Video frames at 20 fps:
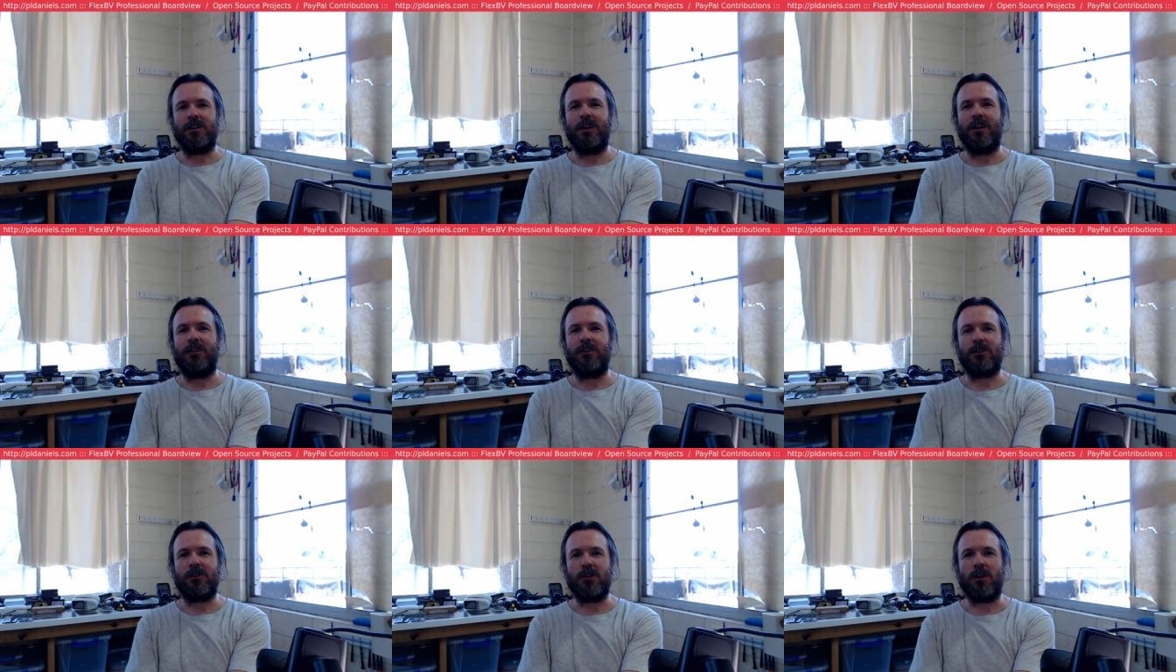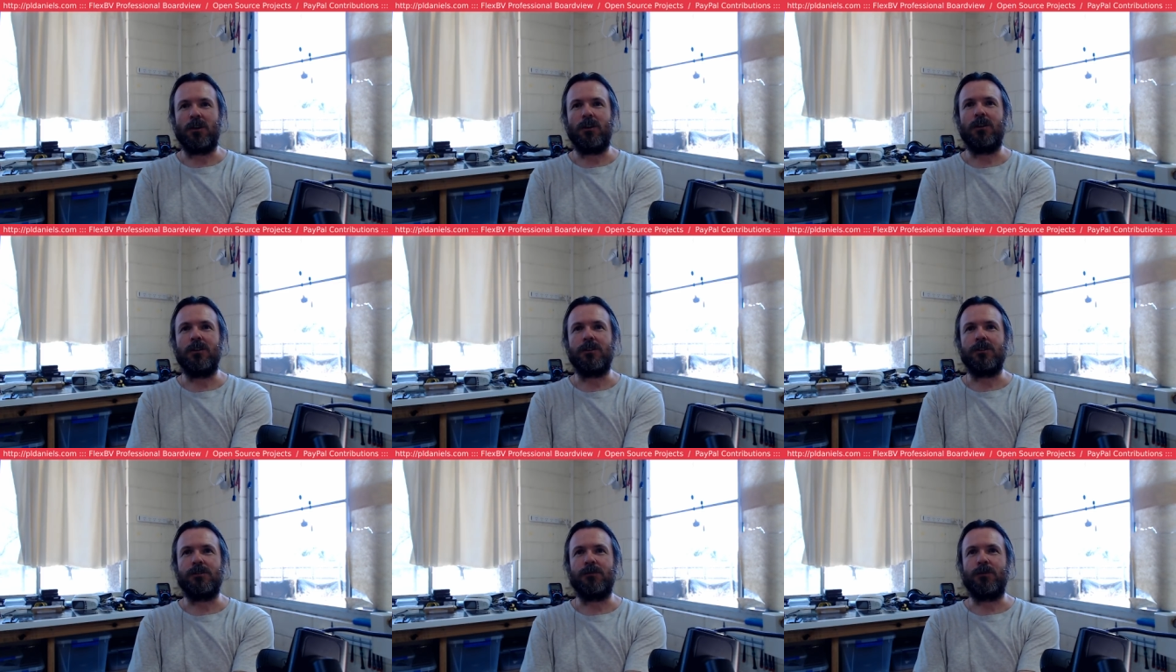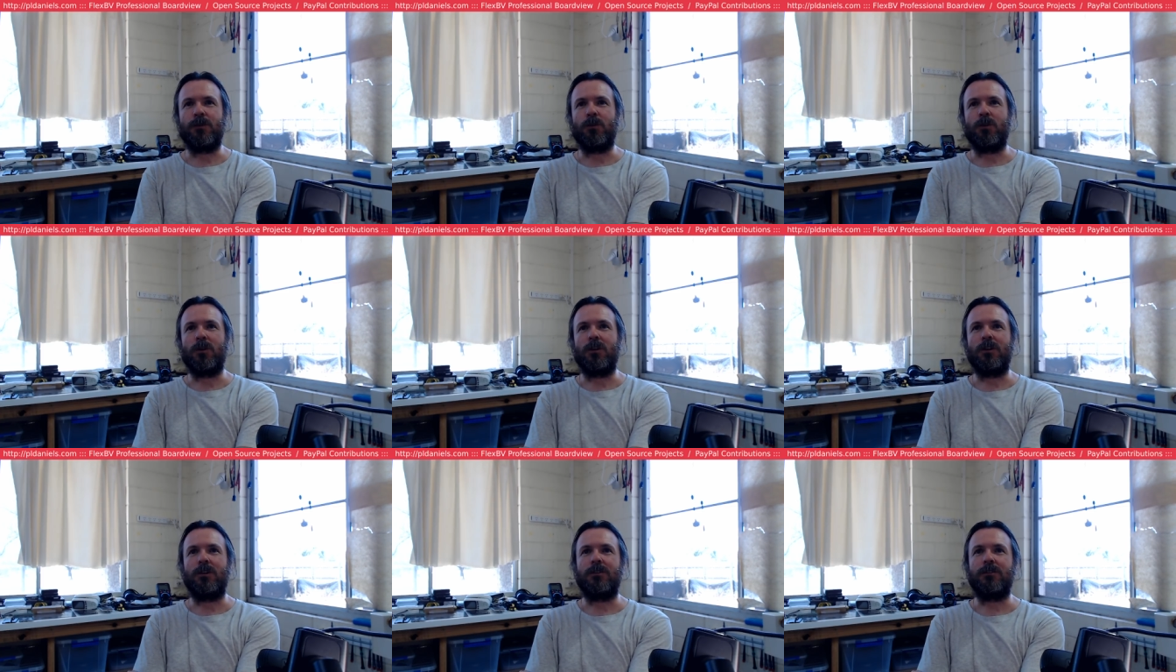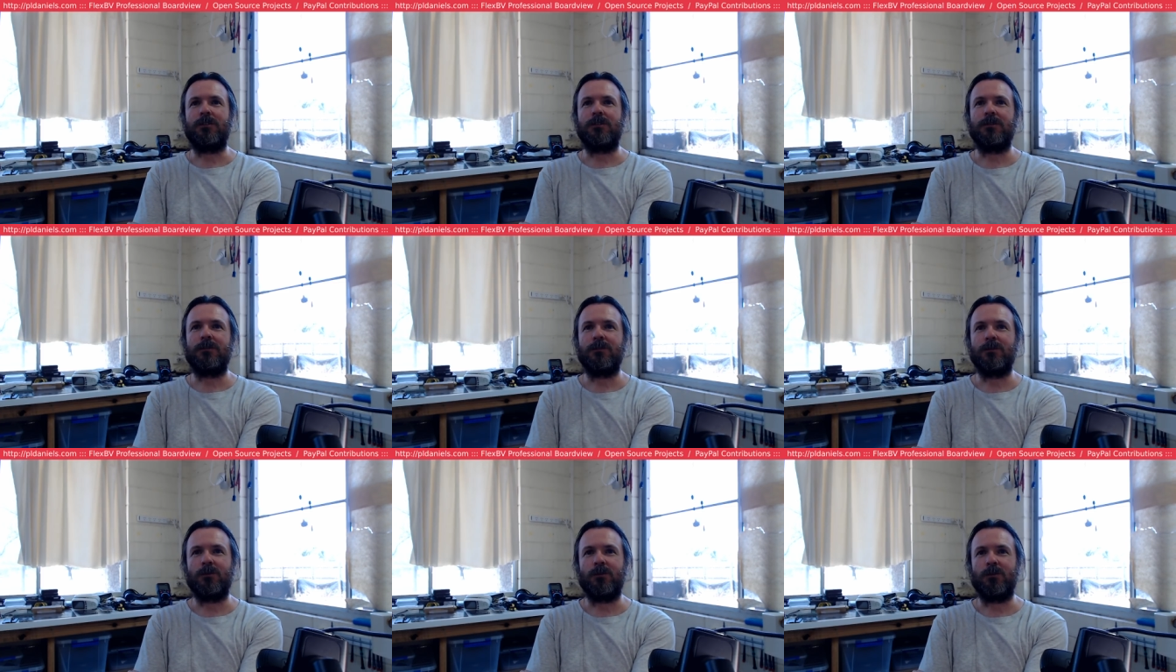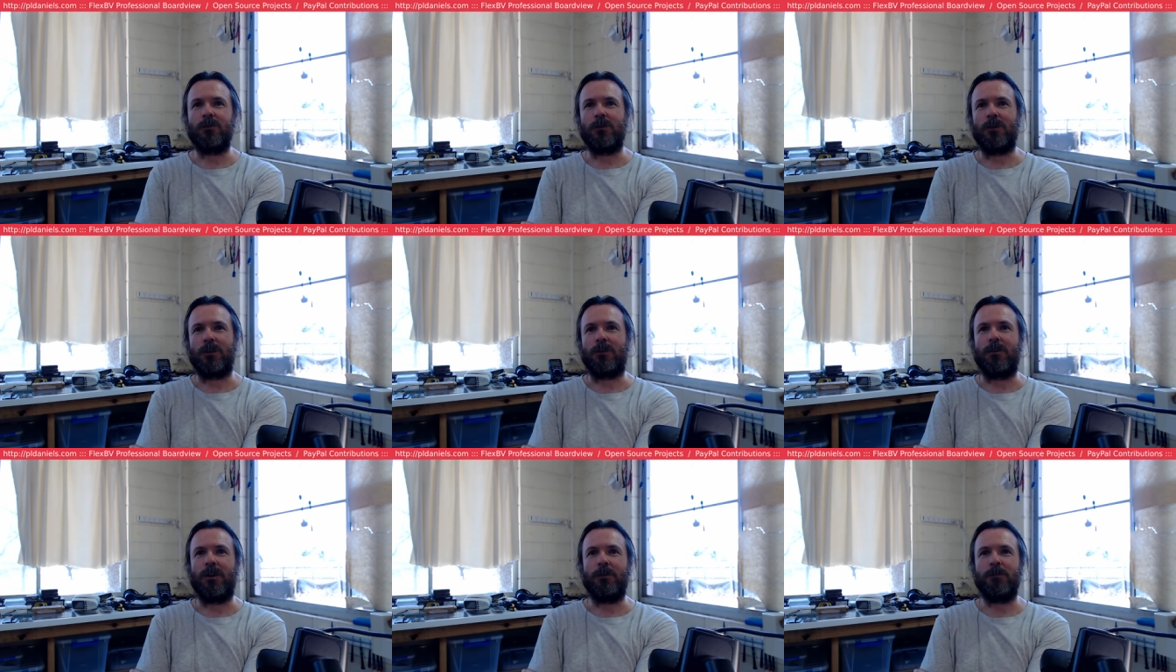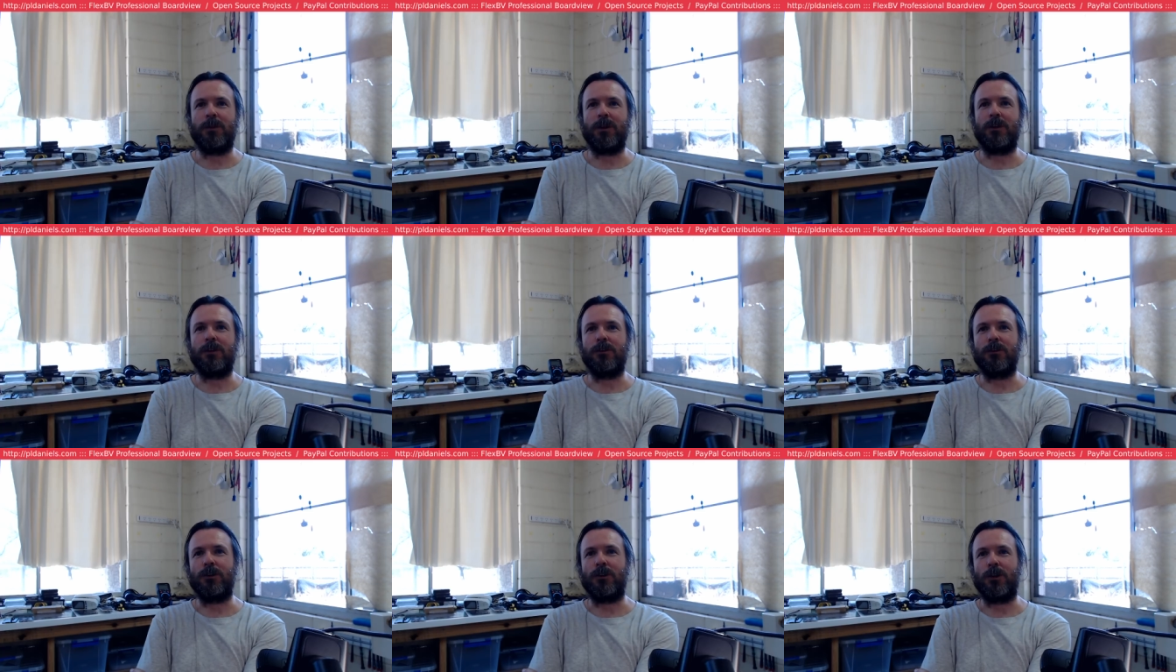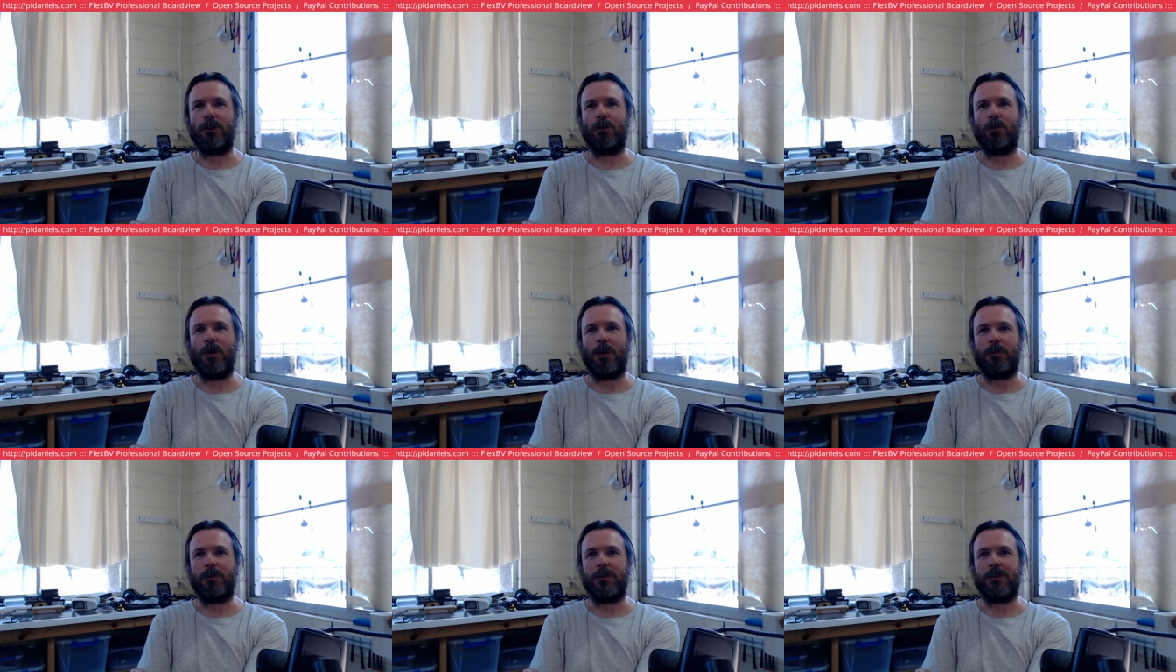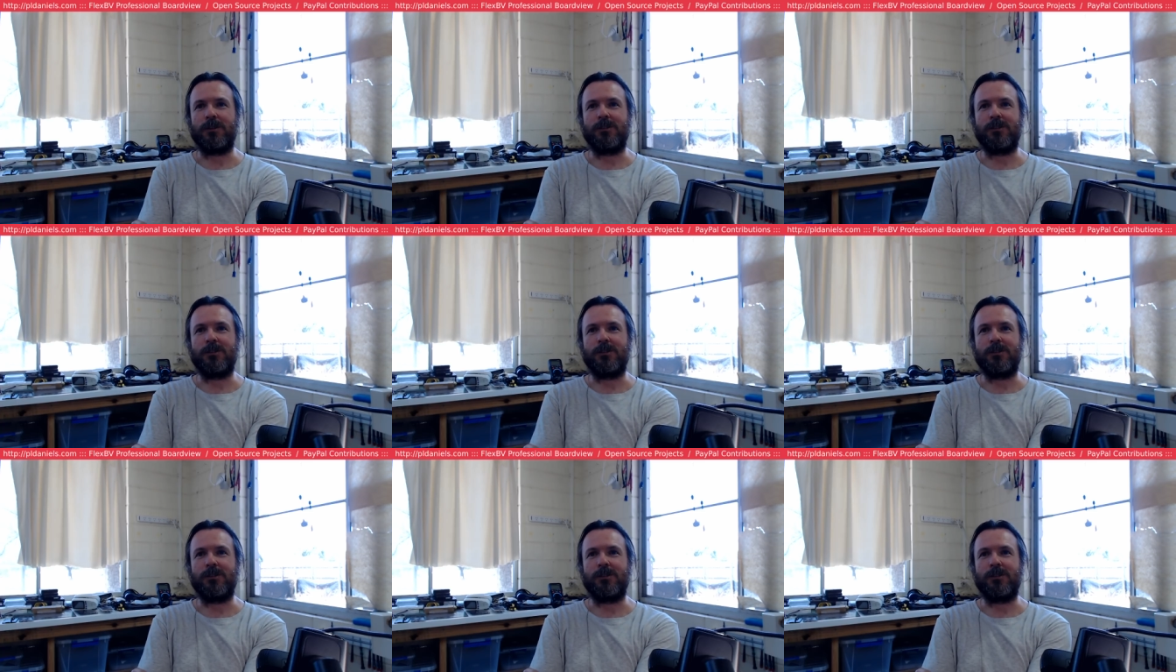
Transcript: like the toddlers of the world with a great big nuclear weapon.